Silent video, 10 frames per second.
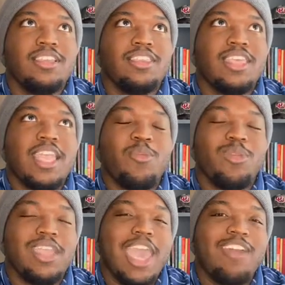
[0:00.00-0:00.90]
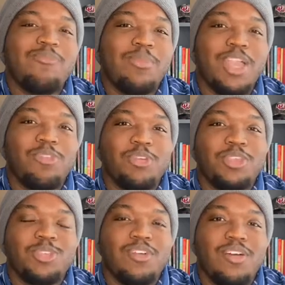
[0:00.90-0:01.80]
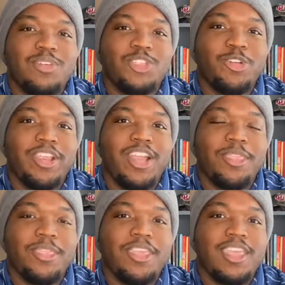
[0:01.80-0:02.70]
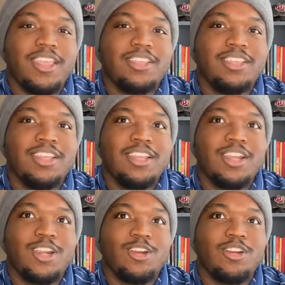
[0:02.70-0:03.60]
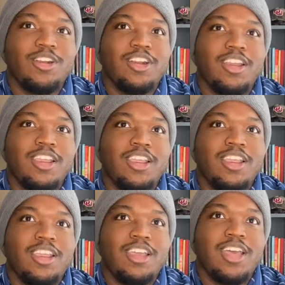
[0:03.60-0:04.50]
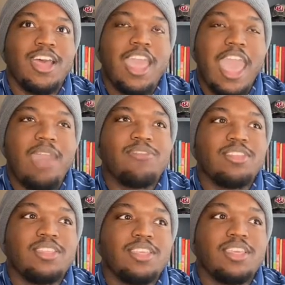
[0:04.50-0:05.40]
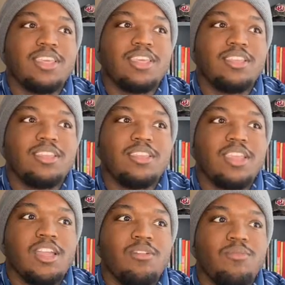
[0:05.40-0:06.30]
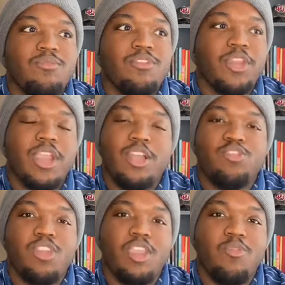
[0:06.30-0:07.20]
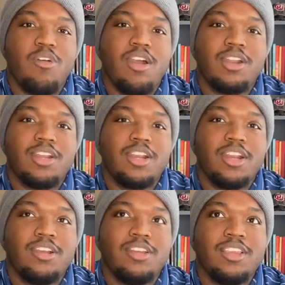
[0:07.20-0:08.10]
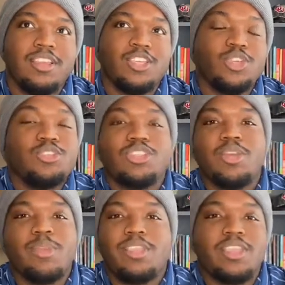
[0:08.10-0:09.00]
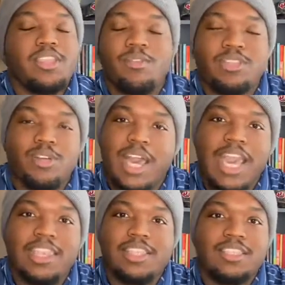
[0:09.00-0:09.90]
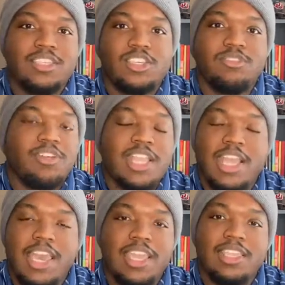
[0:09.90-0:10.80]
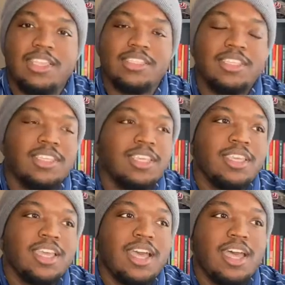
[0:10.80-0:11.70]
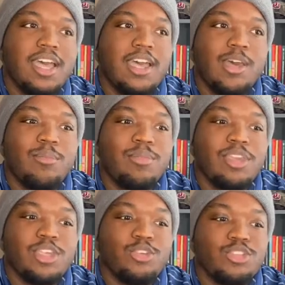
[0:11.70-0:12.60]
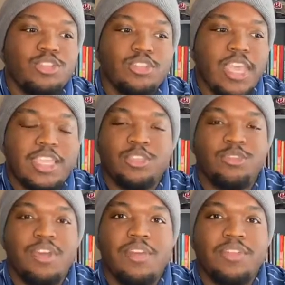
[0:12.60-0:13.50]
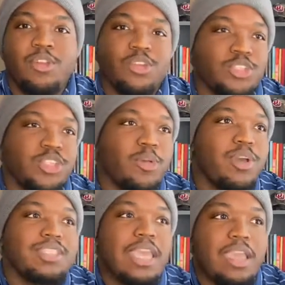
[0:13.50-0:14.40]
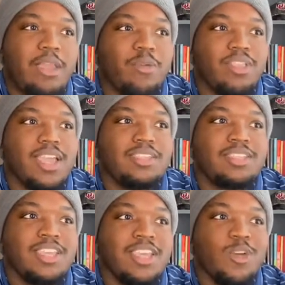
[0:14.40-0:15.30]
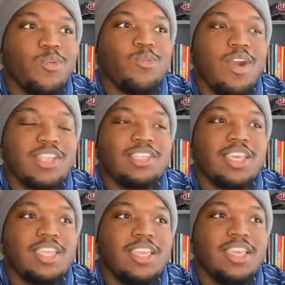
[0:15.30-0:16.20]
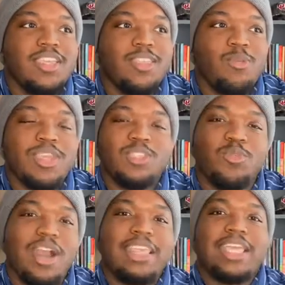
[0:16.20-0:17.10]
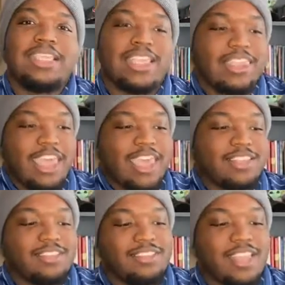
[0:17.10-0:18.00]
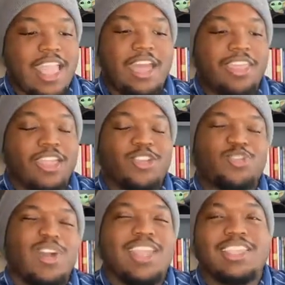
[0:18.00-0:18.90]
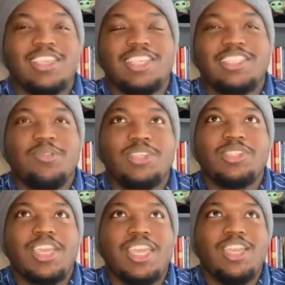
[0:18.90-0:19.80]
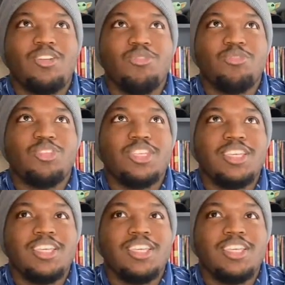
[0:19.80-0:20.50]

they didn't really have much for the survival story other than her uh, having to, you know, figure out drinking water. Because she was, I mean, there was no island. She didn't find an island. Um, she just had to survive an ocean. So that was, I, I realized when watching it, the reason why they did that and how they intertwined it is because it wasn't a huge